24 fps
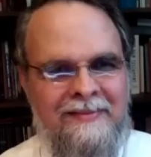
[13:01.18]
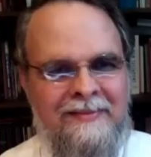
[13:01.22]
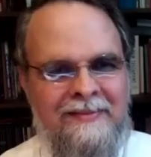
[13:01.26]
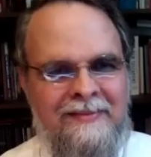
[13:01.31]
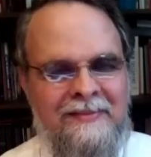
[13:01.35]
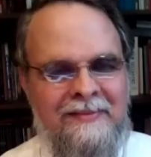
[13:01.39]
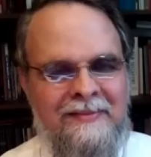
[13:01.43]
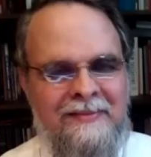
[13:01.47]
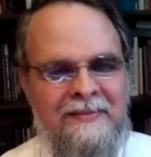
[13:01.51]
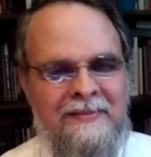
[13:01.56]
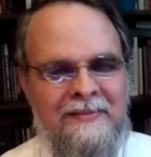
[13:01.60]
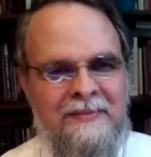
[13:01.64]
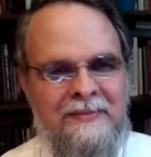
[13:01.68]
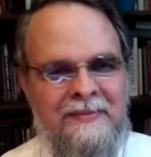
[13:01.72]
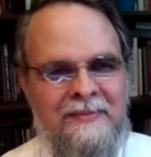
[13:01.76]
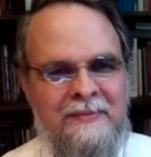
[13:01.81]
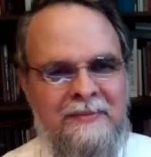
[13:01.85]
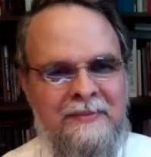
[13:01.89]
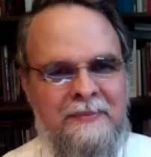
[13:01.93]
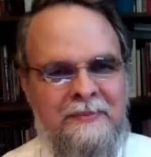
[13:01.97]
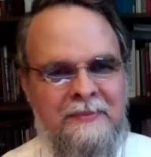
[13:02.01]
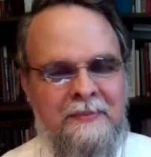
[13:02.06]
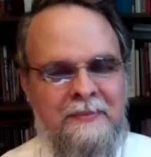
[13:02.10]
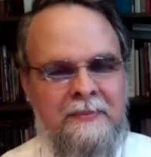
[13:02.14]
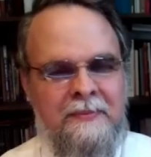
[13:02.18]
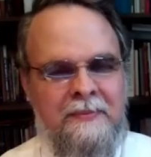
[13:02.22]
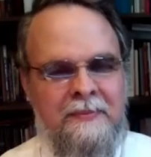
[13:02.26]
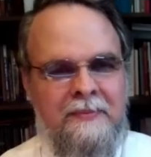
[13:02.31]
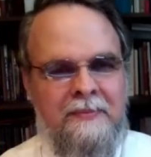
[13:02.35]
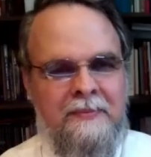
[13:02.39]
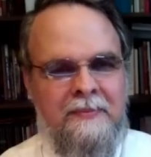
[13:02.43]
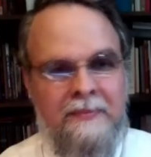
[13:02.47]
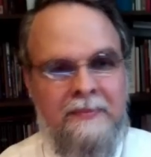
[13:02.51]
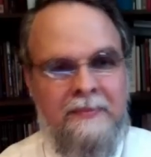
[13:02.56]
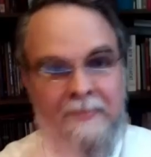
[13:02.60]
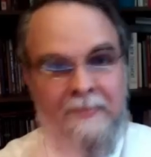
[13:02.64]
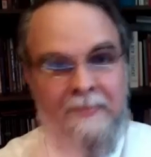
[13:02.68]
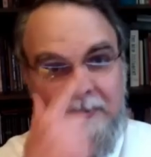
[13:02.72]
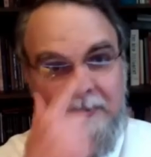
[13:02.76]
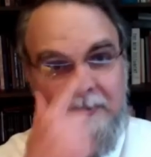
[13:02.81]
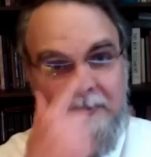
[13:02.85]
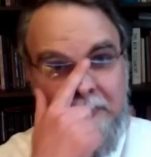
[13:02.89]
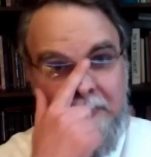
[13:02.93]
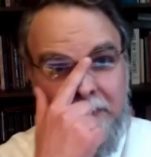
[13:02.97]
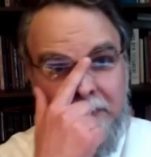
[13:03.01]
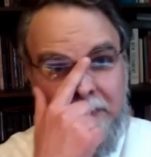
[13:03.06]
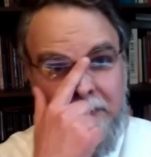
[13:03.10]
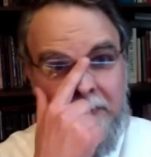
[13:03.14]

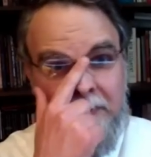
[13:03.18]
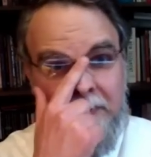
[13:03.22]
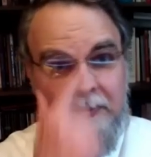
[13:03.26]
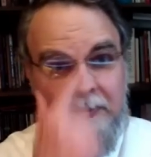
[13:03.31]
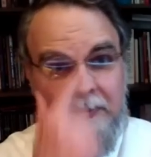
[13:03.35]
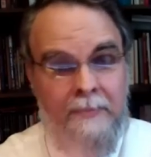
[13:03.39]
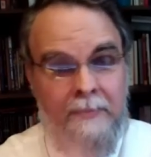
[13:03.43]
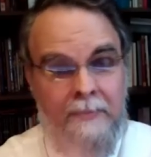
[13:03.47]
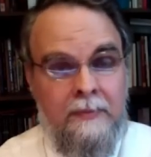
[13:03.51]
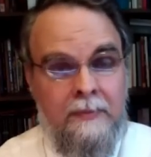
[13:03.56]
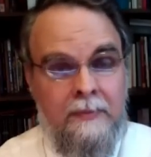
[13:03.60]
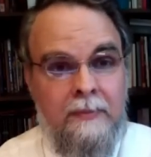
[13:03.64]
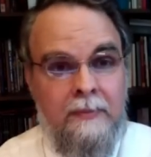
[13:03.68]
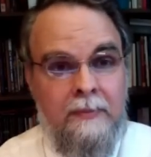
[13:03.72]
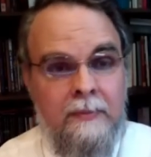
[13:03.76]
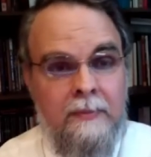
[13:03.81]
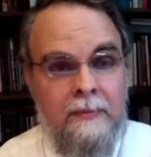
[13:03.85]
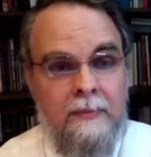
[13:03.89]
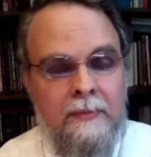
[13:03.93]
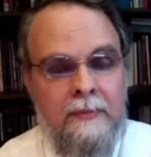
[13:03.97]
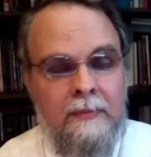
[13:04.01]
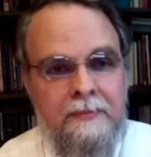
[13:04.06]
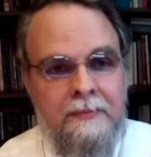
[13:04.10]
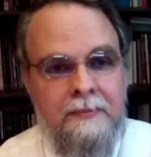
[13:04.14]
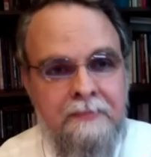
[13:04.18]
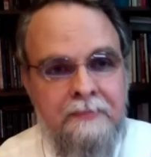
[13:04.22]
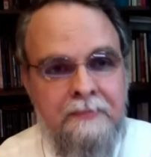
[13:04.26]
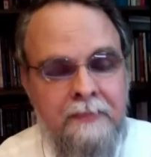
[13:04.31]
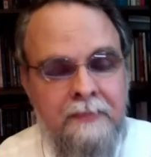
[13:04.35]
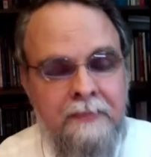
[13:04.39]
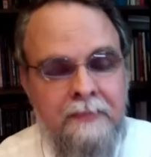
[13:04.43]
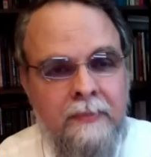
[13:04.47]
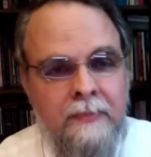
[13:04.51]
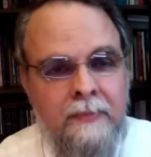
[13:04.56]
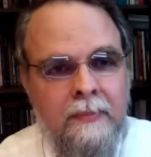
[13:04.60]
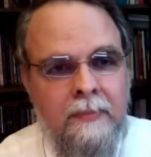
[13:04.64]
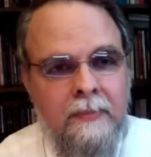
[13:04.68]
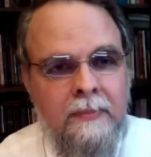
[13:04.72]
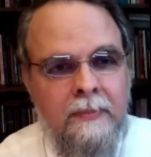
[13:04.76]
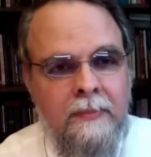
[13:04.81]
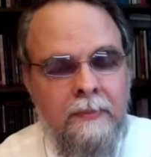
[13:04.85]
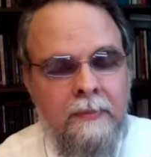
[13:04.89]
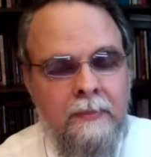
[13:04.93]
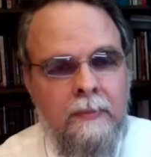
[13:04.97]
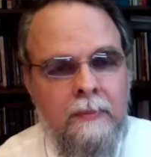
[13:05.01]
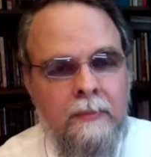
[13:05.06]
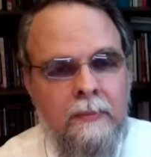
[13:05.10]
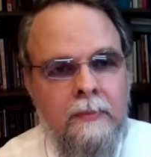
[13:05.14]

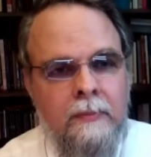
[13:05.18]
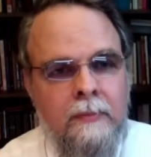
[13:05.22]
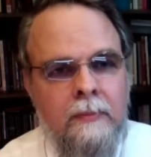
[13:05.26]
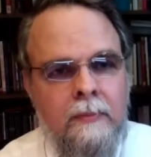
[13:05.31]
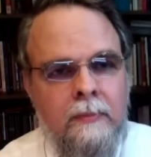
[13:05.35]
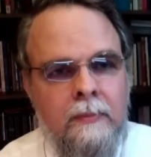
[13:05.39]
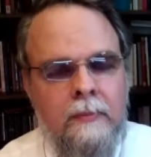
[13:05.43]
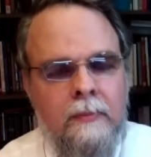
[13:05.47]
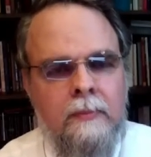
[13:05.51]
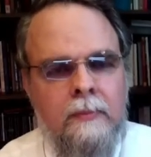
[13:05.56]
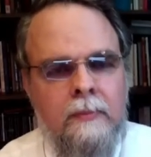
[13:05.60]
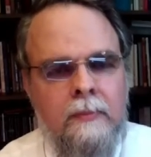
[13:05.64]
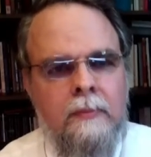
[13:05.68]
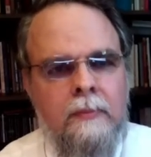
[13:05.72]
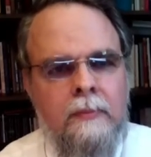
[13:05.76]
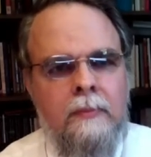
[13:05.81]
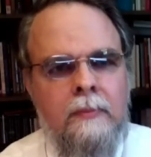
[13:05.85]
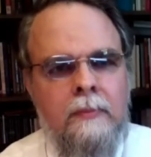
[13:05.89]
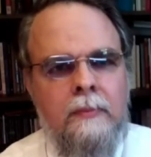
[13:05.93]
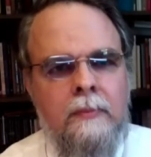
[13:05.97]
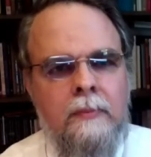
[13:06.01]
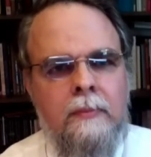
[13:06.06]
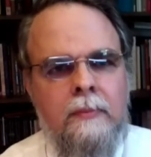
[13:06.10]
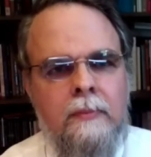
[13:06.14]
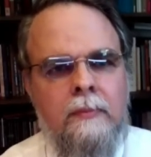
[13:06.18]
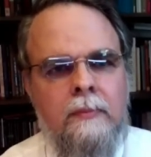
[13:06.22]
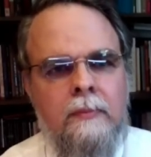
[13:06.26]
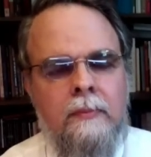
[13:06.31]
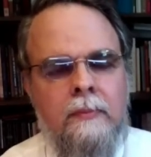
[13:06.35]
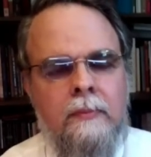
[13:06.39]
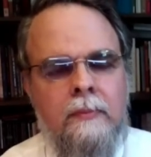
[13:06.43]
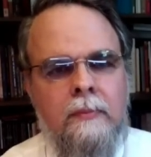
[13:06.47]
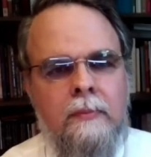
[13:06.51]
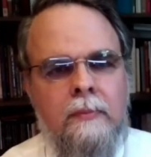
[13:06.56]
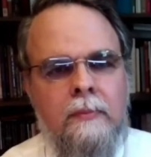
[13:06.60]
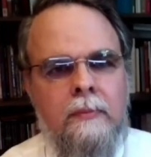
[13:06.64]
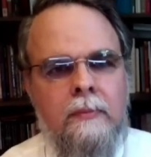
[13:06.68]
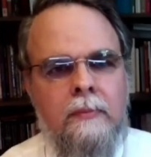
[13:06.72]
(not speaking)